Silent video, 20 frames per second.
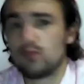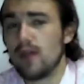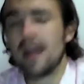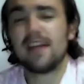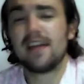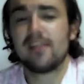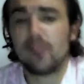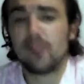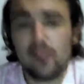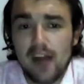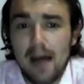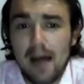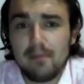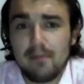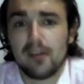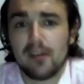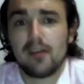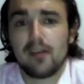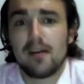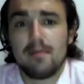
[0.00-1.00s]
It's just
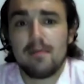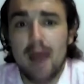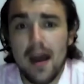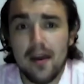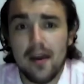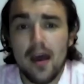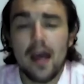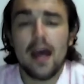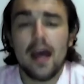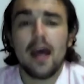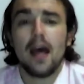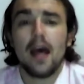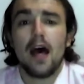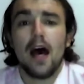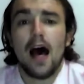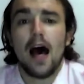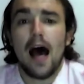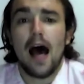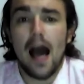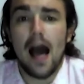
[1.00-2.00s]
absolutely mad.
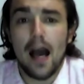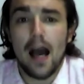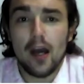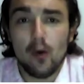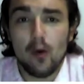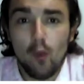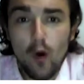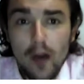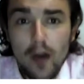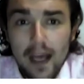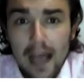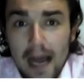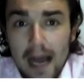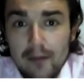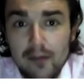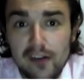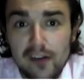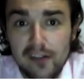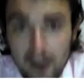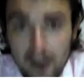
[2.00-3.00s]
What I
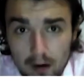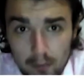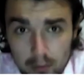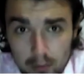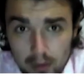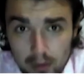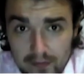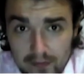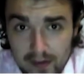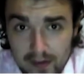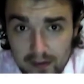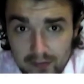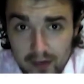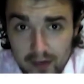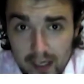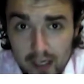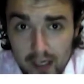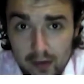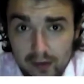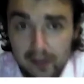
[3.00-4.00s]
haven't said on previous
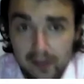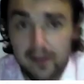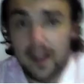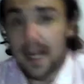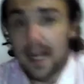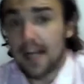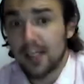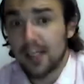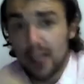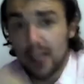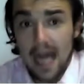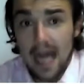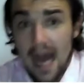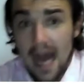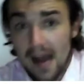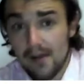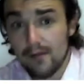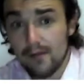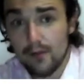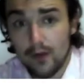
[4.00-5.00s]
videos is I actually
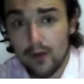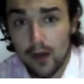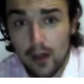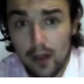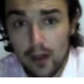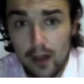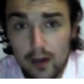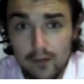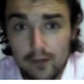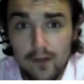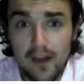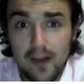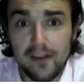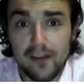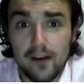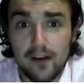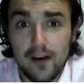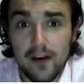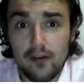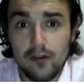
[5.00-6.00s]
have a
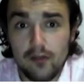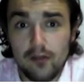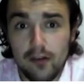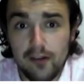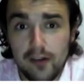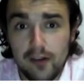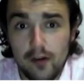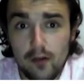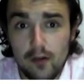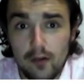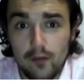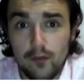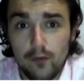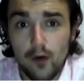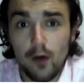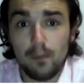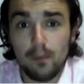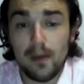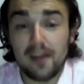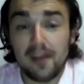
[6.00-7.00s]
vested interest here in the
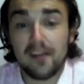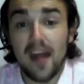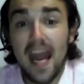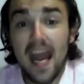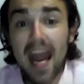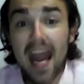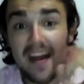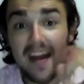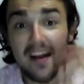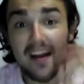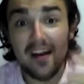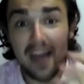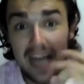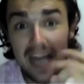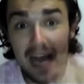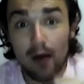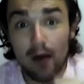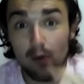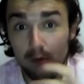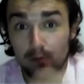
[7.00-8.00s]
Philippines in an
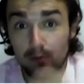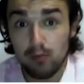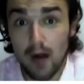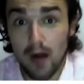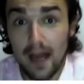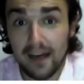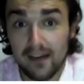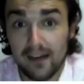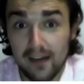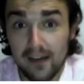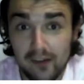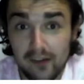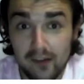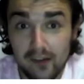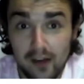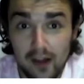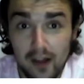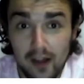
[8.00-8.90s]
accounting practice.